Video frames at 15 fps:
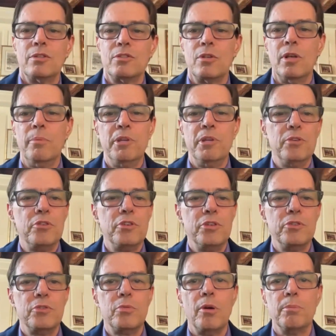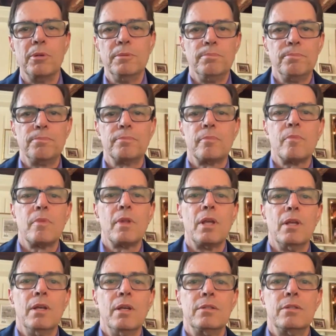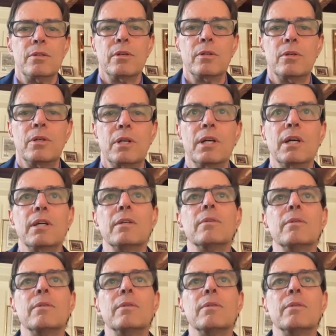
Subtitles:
So let me introduce Robin. So